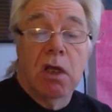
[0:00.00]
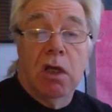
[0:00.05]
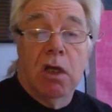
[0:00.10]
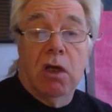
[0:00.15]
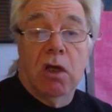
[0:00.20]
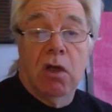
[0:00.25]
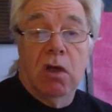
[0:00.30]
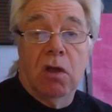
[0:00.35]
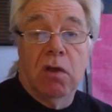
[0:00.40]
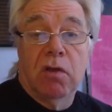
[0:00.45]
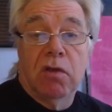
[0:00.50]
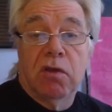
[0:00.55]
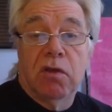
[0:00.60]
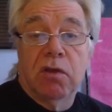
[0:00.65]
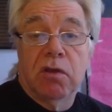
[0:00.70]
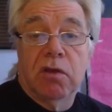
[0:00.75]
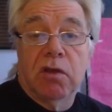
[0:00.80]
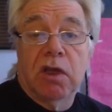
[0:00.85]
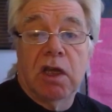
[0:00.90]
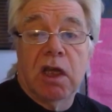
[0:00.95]
her
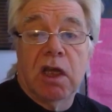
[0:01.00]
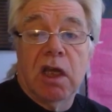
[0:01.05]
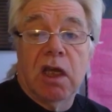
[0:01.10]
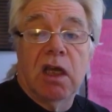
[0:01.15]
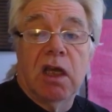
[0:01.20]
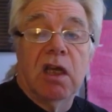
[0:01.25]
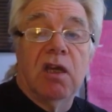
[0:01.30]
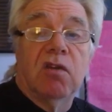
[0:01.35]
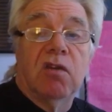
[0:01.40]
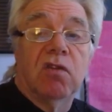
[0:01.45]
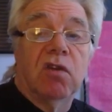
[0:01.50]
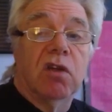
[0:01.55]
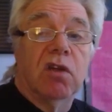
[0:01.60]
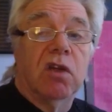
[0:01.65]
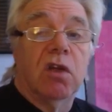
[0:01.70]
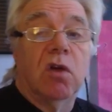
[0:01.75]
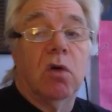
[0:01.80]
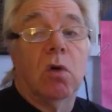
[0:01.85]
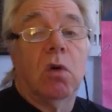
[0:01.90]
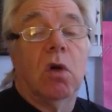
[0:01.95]
thinking is that
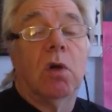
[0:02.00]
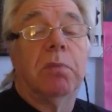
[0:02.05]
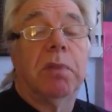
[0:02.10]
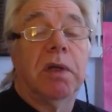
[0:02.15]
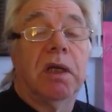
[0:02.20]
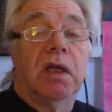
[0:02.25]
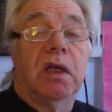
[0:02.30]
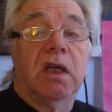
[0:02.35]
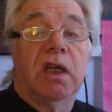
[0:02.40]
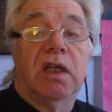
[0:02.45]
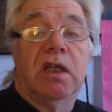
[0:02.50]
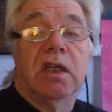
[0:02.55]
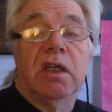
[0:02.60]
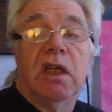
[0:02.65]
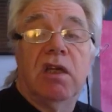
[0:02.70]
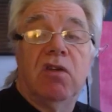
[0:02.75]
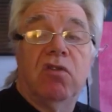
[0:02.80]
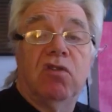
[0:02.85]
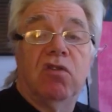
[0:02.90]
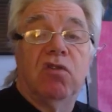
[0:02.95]
they'll appear in
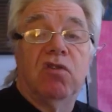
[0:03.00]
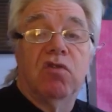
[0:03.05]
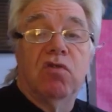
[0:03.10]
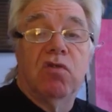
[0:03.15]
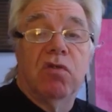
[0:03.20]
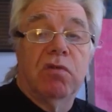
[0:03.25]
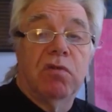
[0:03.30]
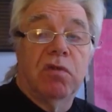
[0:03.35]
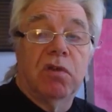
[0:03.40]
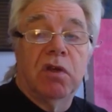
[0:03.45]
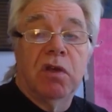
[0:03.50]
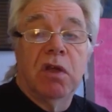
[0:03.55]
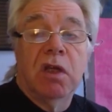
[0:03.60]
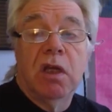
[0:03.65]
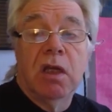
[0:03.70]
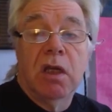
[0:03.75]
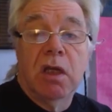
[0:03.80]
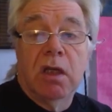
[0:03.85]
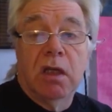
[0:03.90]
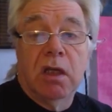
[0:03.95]
niche driven
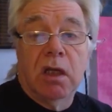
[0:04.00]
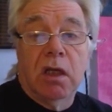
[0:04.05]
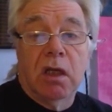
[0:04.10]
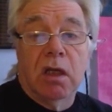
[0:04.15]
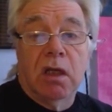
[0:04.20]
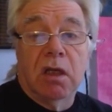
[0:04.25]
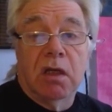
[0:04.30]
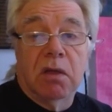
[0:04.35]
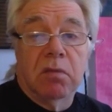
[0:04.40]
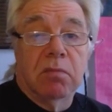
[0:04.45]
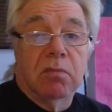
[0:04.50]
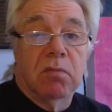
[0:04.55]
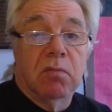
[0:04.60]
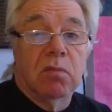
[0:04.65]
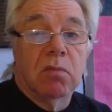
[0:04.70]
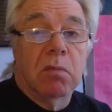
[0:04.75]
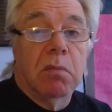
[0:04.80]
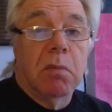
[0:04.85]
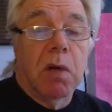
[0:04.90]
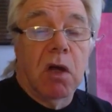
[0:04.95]

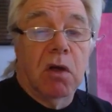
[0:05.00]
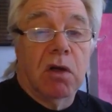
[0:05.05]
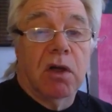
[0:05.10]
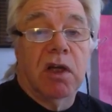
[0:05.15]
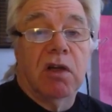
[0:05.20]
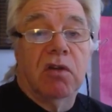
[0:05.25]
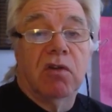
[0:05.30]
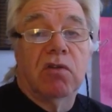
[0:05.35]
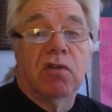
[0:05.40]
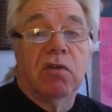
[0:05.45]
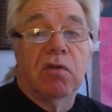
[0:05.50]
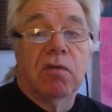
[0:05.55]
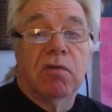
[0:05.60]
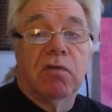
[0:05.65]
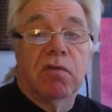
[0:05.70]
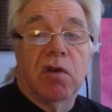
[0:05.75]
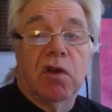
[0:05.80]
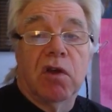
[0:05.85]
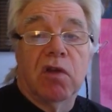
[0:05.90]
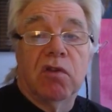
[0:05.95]
markets
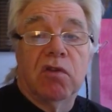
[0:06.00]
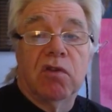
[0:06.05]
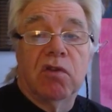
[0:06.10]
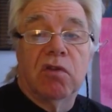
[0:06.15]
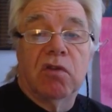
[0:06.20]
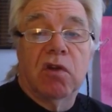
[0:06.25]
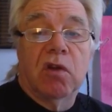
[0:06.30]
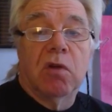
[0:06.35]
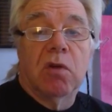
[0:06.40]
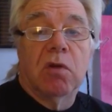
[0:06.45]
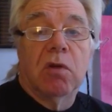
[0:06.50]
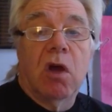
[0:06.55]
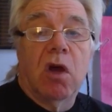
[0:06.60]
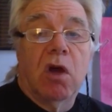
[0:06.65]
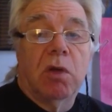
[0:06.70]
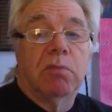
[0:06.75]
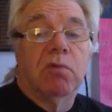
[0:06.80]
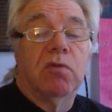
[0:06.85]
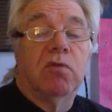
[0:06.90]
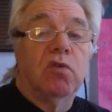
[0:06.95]
first, so
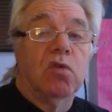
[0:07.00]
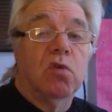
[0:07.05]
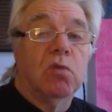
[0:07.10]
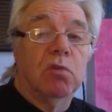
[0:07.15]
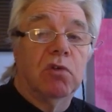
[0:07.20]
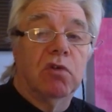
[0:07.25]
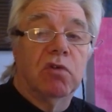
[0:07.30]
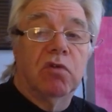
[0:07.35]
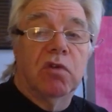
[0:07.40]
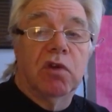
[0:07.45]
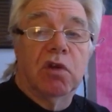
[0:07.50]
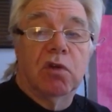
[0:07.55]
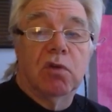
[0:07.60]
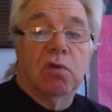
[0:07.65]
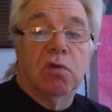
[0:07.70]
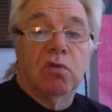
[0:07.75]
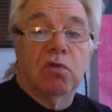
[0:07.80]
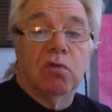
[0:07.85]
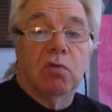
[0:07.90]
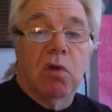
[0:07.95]
high performance
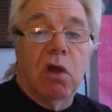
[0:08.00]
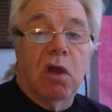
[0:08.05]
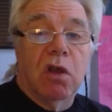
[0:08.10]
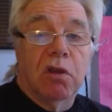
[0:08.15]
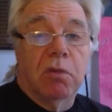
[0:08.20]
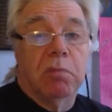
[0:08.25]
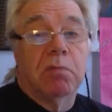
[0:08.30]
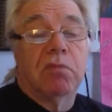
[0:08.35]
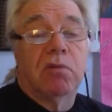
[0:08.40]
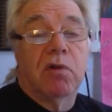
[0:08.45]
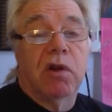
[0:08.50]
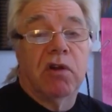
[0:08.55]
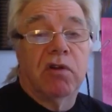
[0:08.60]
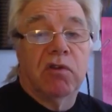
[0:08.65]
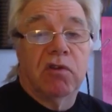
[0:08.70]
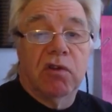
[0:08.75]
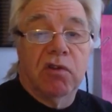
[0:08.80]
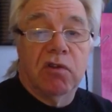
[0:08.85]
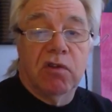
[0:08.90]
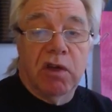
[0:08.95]
vehicles rather than
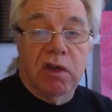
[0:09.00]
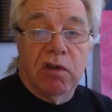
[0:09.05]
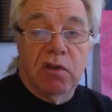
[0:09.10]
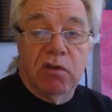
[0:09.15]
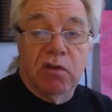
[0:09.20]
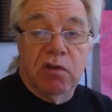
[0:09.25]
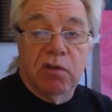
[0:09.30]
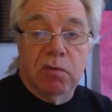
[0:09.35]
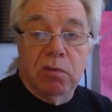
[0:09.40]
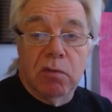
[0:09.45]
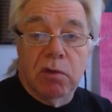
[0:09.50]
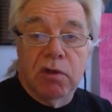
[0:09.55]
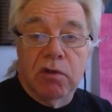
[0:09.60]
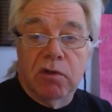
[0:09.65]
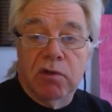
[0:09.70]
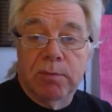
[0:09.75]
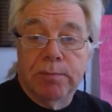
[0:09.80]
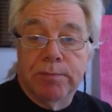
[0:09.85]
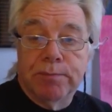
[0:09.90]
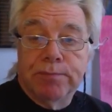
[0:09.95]
price sensitive
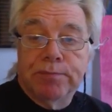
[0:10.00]
ones.